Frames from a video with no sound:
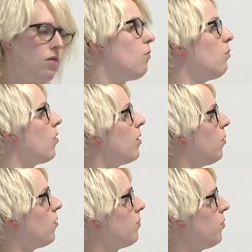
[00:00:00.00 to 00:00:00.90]
one
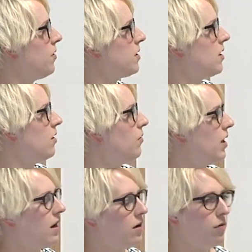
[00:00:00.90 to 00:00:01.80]
important point to note
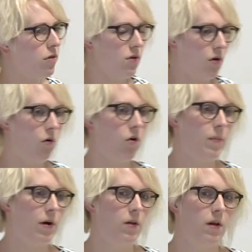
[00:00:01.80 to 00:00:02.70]
here, I know it's not all
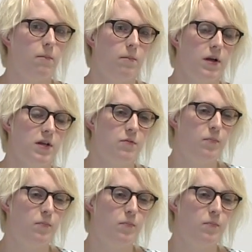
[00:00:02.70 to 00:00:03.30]
about the numbers,